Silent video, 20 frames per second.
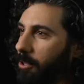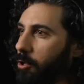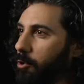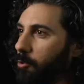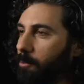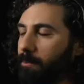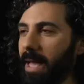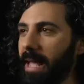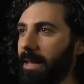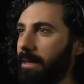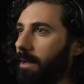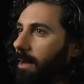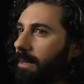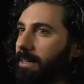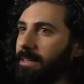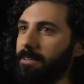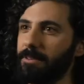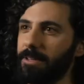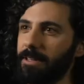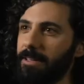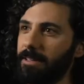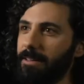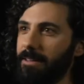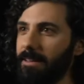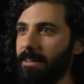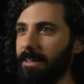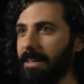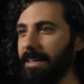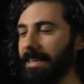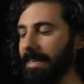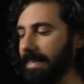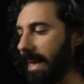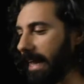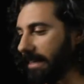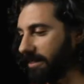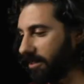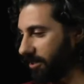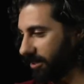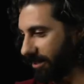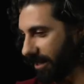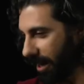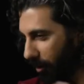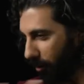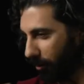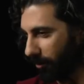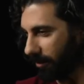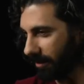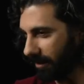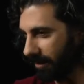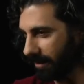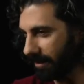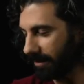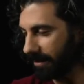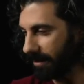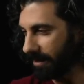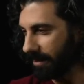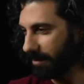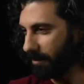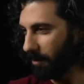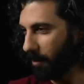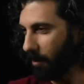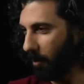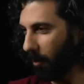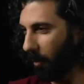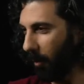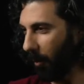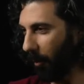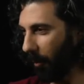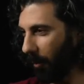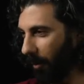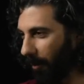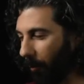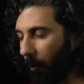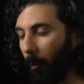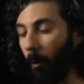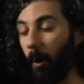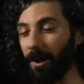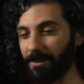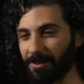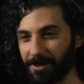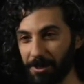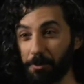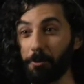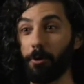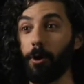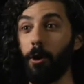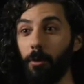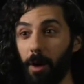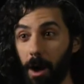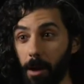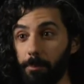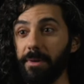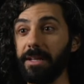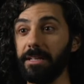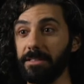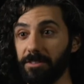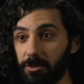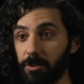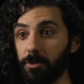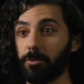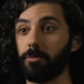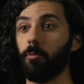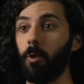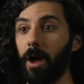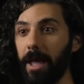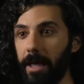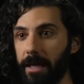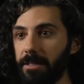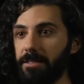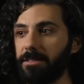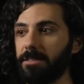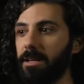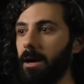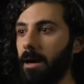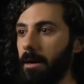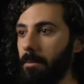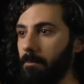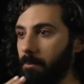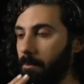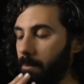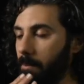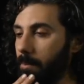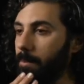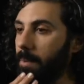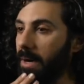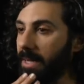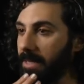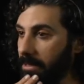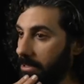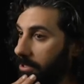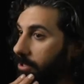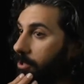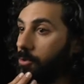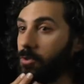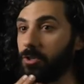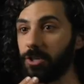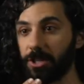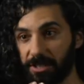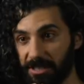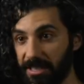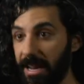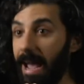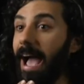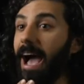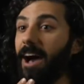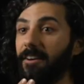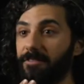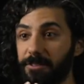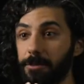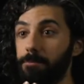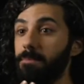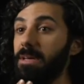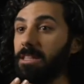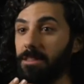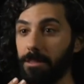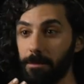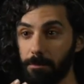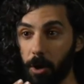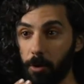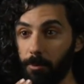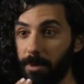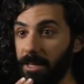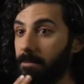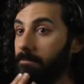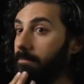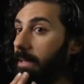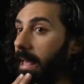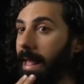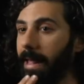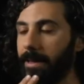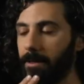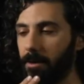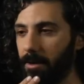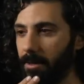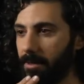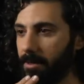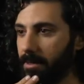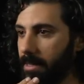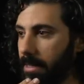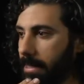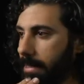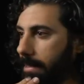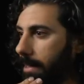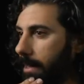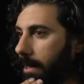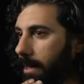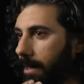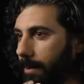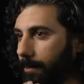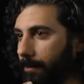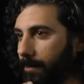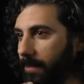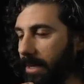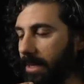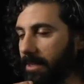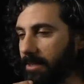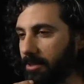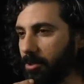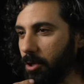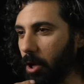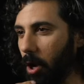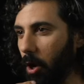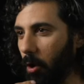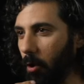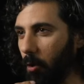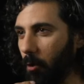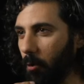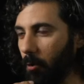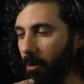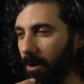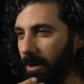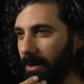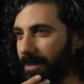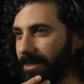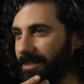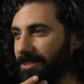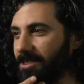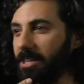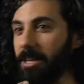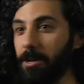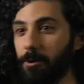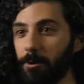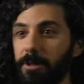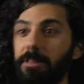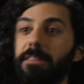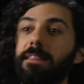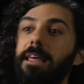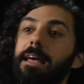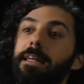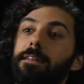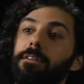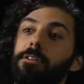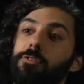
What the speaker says: you may not even necessarily want to grow up in certain ways, but you just have to meet the moment head on. It's no secret that